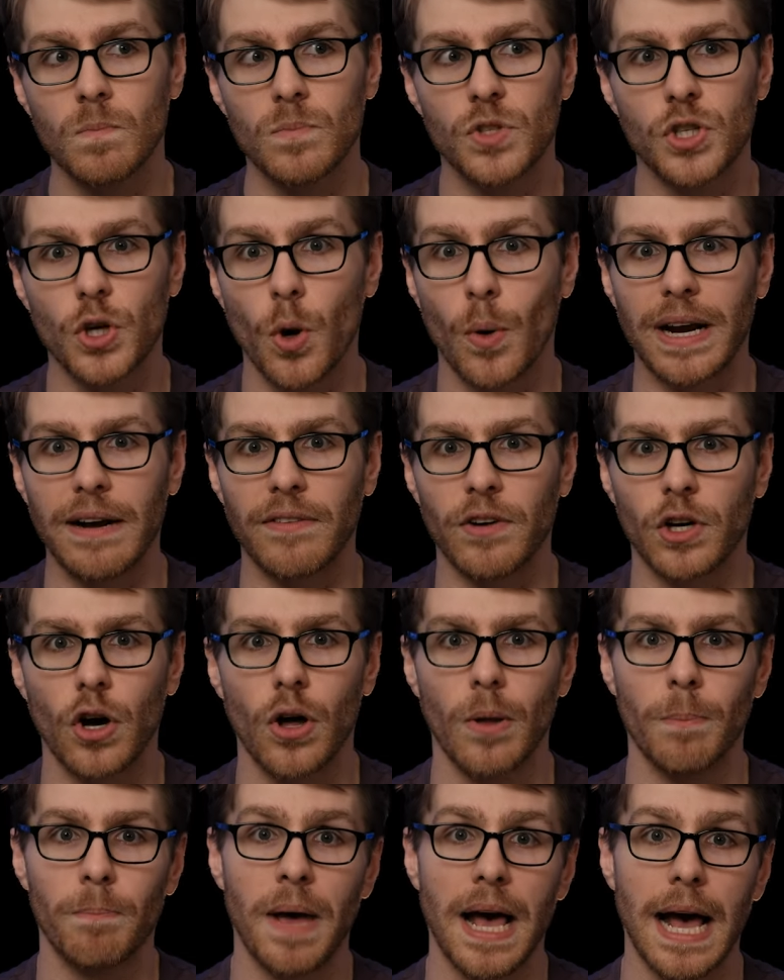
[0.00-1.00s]
So I never
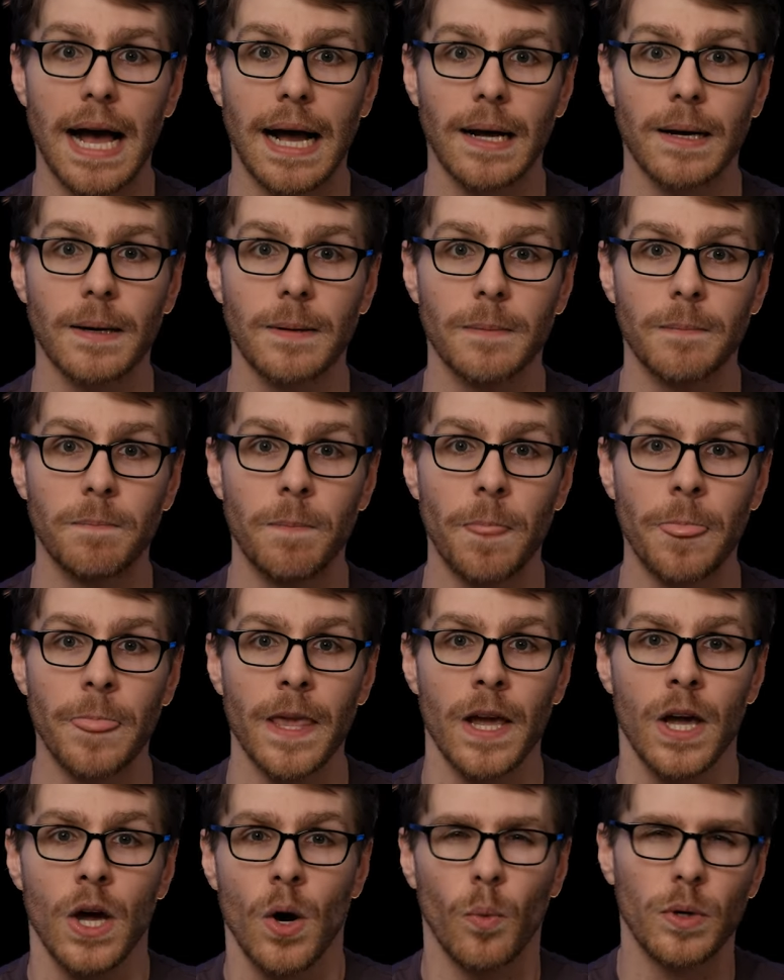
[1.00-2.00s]
called back.
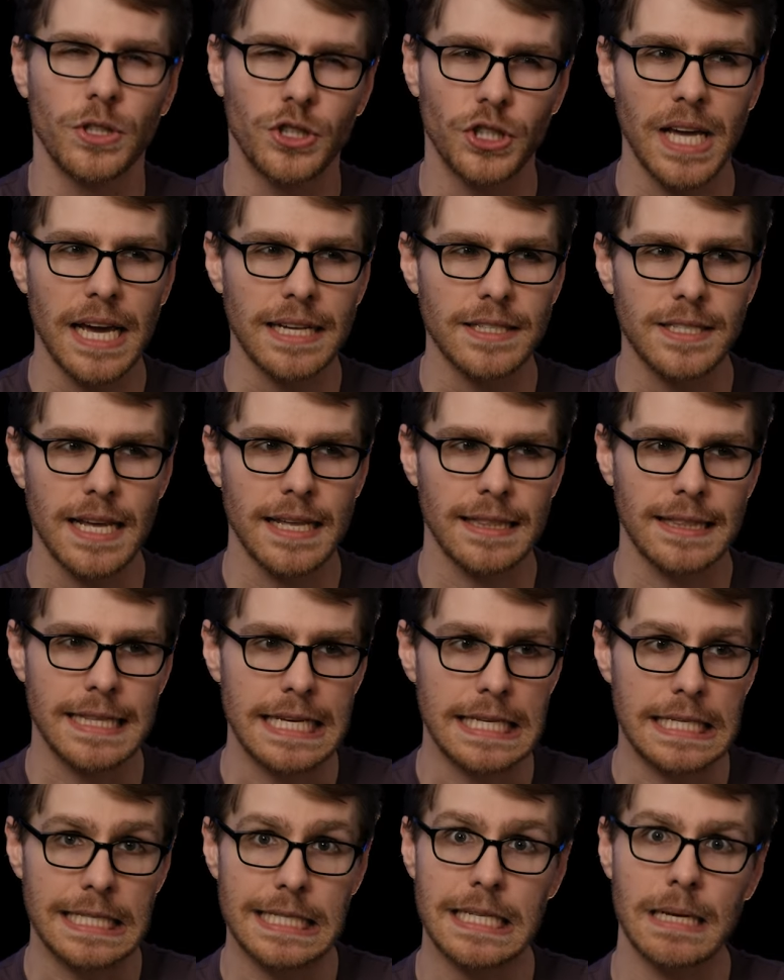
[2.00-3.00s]
Which gets at
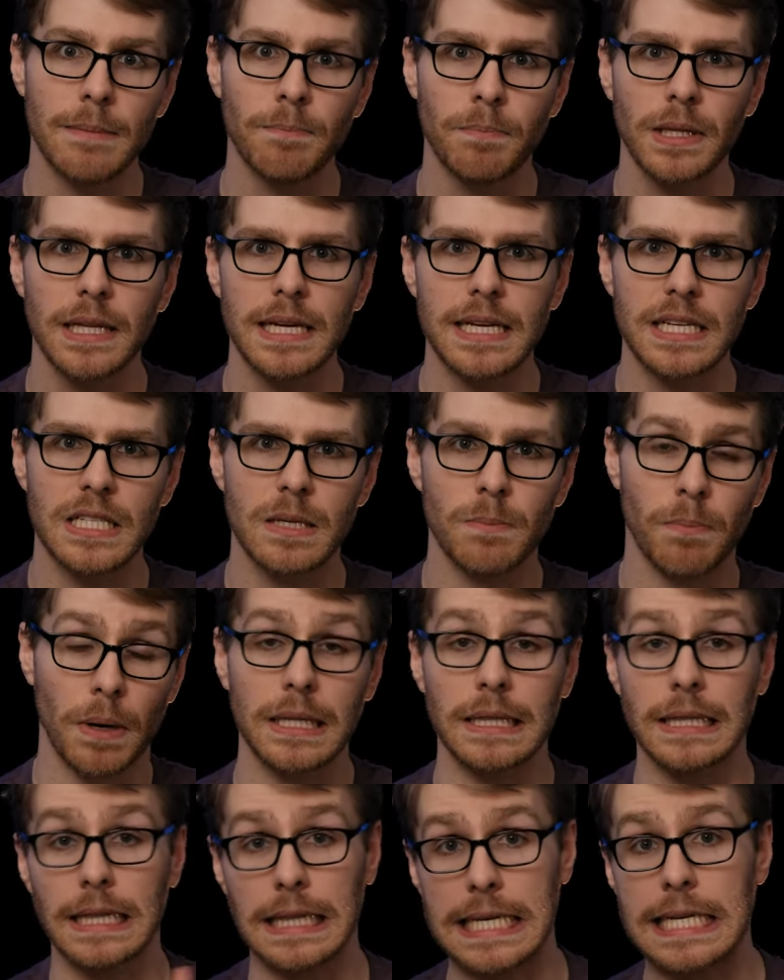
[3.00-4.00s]
the simplest
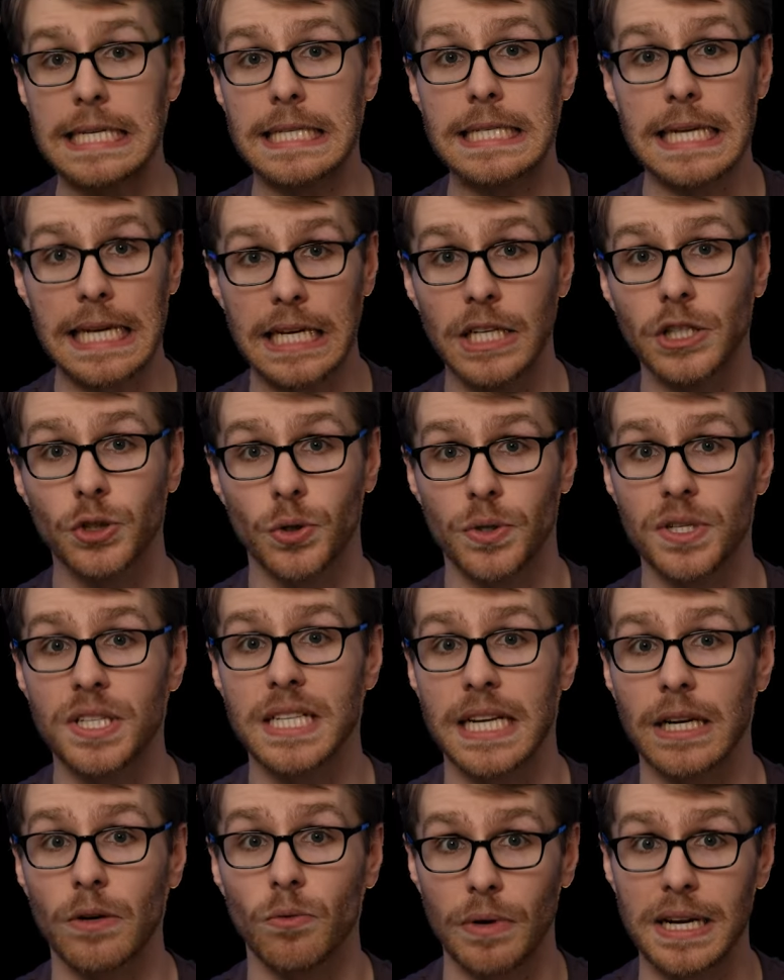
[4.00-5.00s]
but least
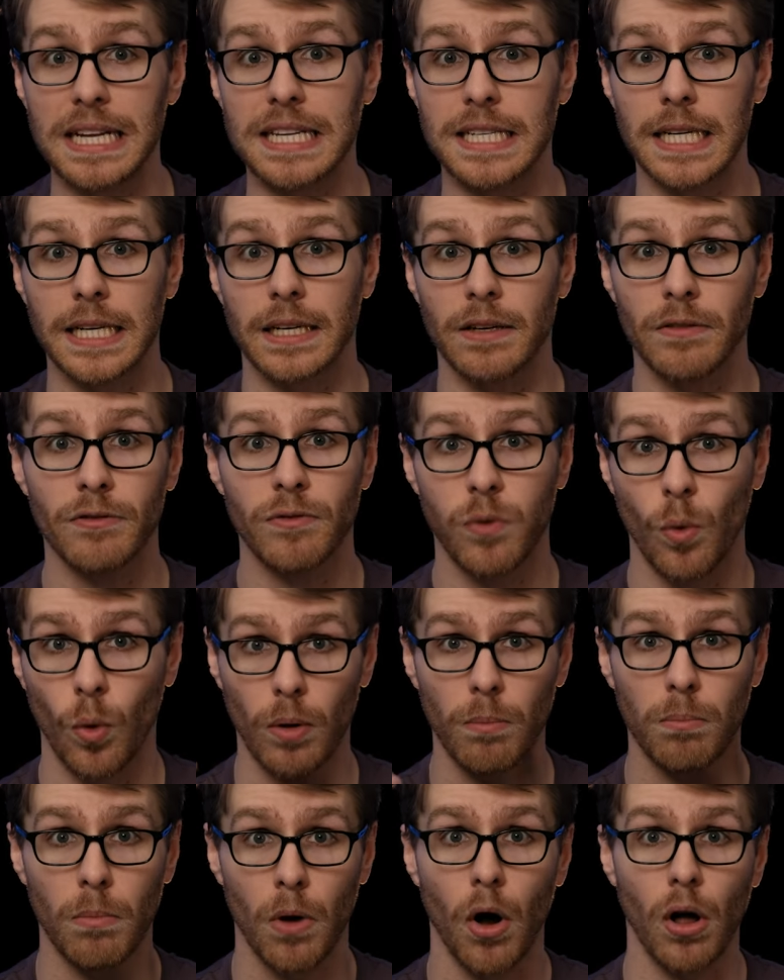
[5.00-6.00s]
interesting reason
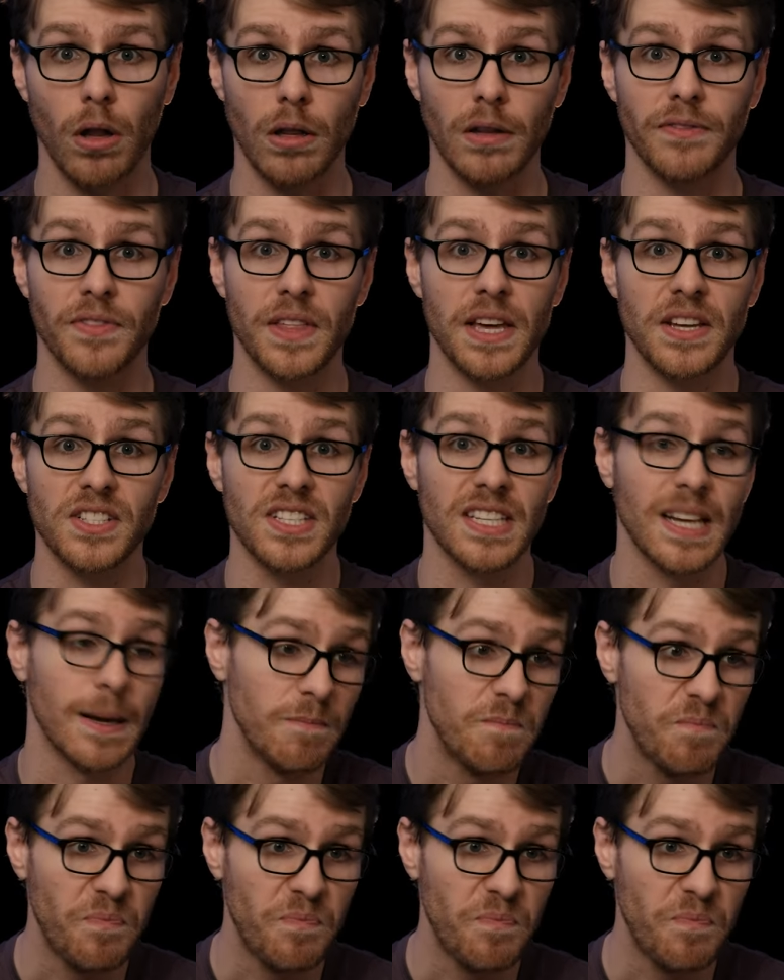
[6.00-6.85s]
for all of this.